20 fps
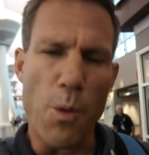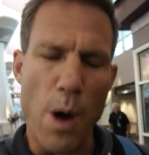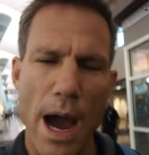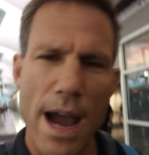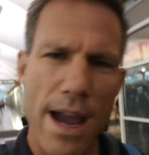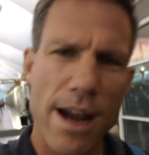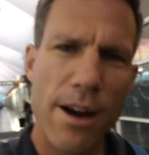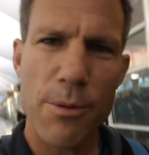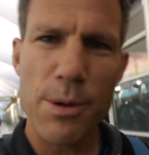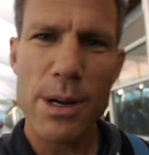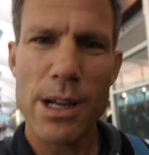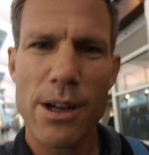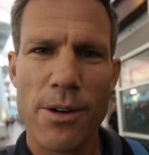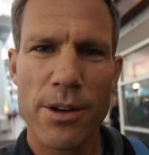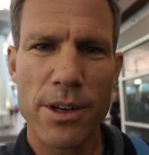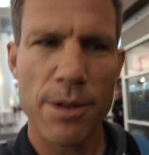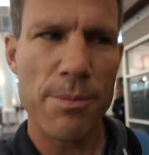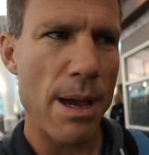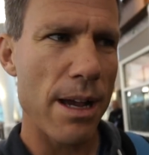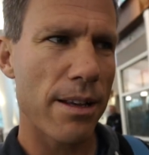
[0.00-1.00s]
Why are we
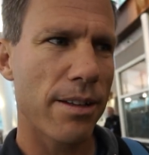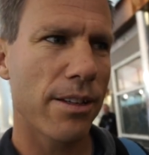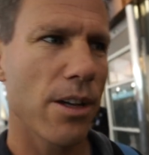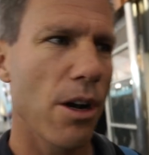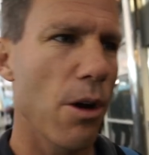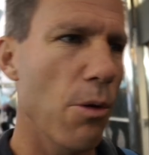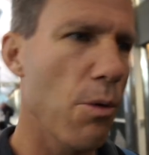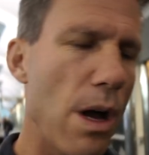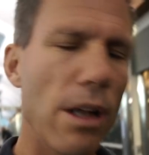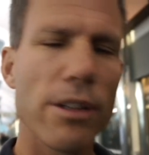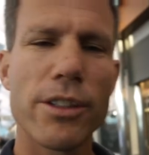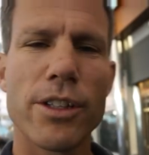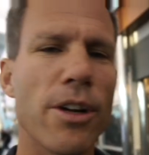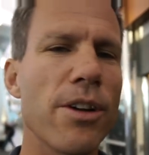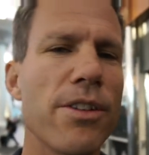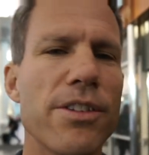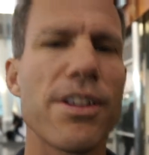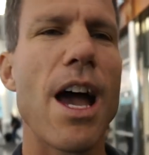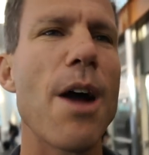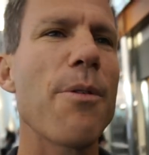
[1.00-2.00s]
going to Mexico? Well,
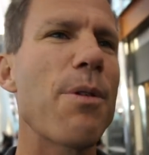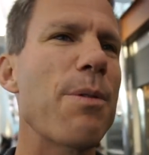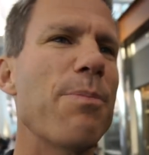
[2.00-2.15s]
turns out